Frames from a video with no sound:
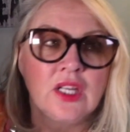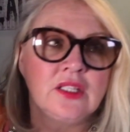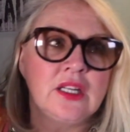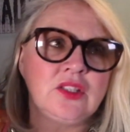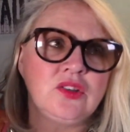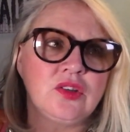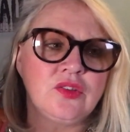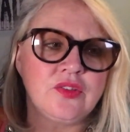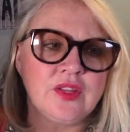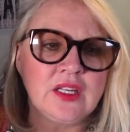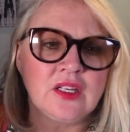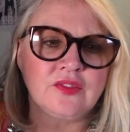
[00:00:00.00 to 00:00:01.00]
Now you can
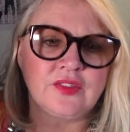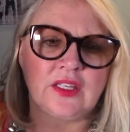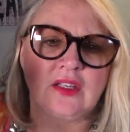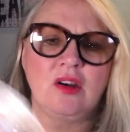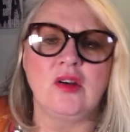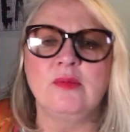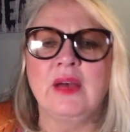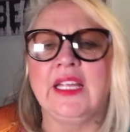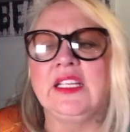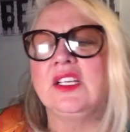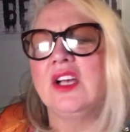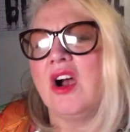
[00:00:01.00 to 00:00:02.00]
think of it, oh my
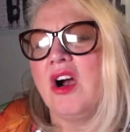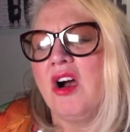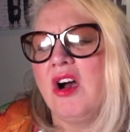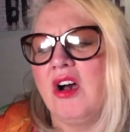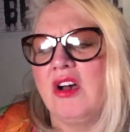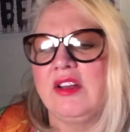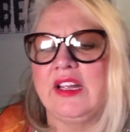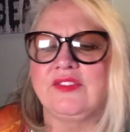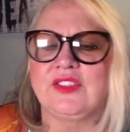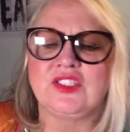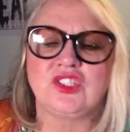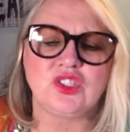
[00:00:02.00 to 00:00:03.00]
God, I've
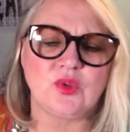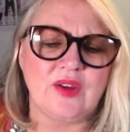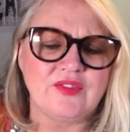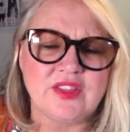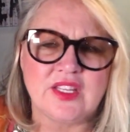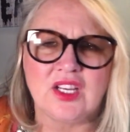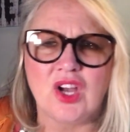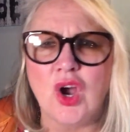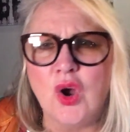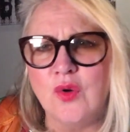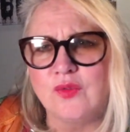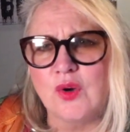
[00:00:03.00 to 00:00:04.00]
had to do everything
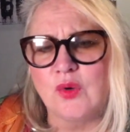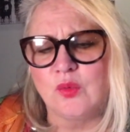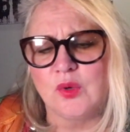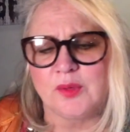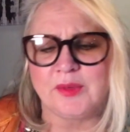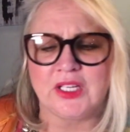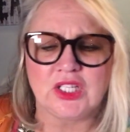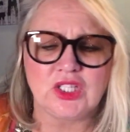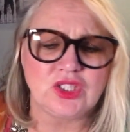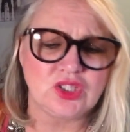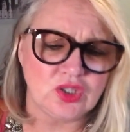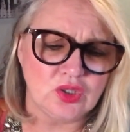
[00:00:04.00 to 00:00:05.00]
over, what am I going
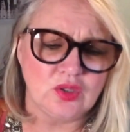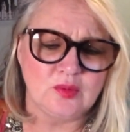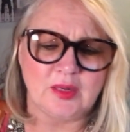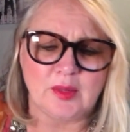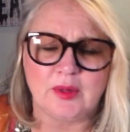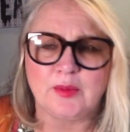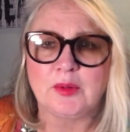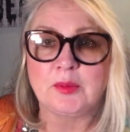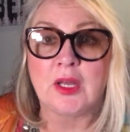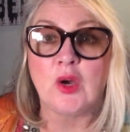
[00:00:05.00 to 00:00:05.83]
to do, blah, blah, blah, blah.